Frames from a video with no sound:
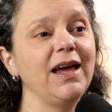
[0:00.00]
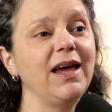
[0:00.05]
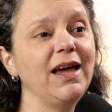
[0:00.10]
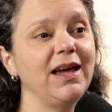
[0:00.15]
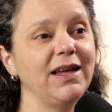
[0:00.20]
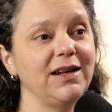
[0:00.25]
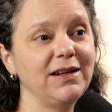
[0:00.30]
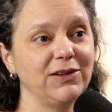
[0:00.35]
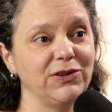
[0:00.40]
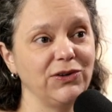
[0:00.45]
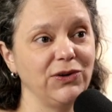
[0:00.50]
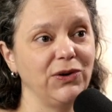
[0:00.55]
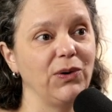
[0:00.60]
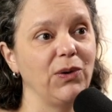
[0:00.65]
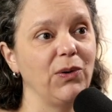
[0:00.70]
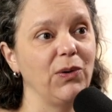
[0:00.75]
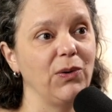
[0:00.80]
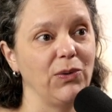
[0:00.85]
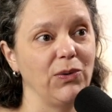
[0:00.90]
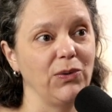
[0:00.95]
end
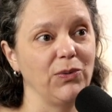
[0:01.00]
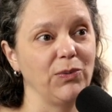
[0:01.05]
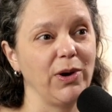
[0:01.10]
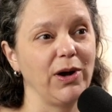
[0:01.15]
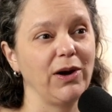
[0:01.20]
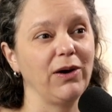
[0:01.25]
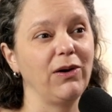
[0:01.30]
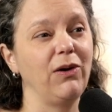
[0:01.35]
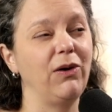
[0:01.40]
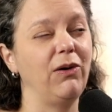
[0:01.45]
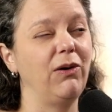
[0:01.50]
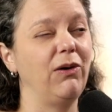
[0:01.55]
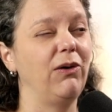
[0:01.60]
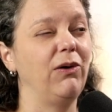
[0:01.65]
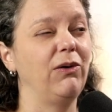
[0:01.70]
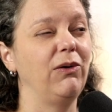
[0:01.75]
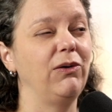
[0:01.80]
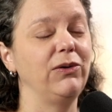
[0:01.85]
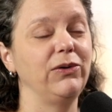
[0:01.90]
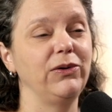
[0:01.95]
goal where
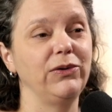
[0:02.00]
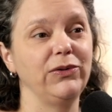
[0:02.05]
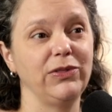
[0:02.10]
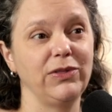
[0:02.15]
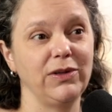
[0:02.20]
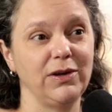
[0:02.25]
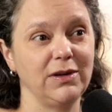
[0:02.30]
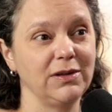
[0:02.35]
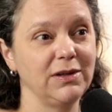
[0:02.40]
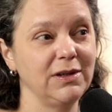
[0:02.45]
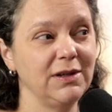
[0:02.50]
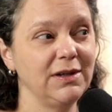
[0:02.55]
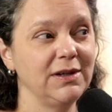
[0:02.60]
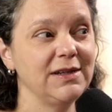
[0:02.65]
all the